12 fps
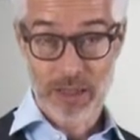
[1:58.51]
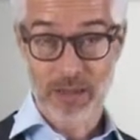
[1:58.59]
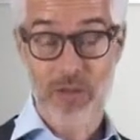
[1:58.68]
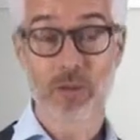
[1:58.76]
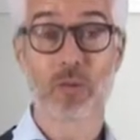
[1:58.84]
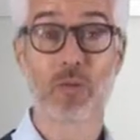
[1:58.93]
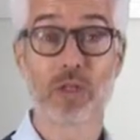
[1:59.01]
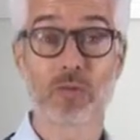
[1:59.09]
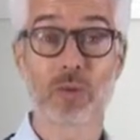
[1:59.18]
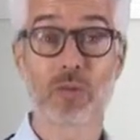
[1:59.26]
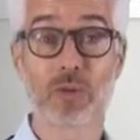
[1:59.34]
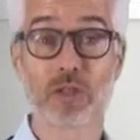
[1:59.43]
and what
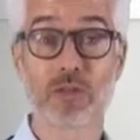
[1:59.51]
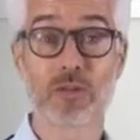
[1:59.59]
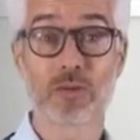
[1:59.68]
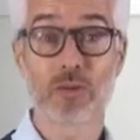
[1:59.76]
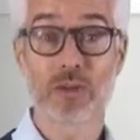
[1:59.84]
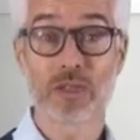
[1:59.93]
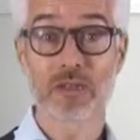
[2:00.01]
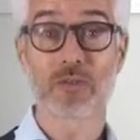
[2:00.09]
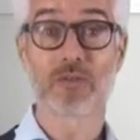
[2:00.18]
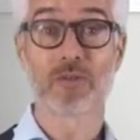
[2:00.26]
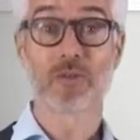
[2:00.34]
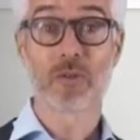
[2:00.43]
we want to do is,
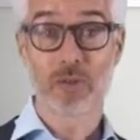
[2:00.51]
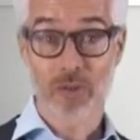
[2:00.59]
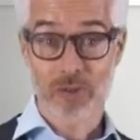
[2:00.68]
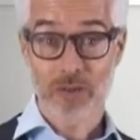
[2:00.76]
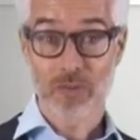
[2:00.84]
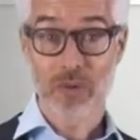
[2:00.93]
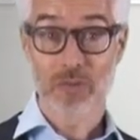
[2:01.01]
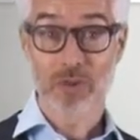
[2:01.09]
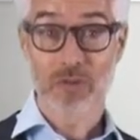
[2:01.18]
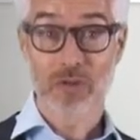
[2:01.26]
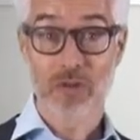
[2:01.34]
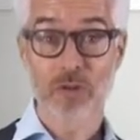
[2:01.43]
of course, we
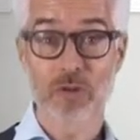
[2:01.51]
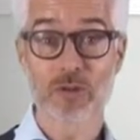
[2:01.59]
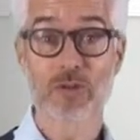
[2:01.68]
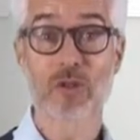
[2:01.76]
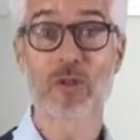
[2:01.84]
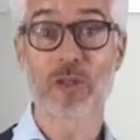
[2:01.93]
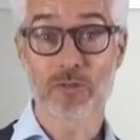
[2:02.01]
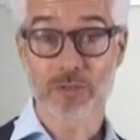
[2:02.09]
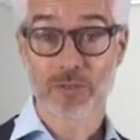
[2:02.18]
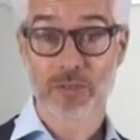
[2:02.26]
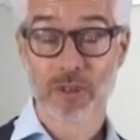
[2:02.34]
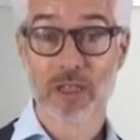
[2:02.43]
want to solve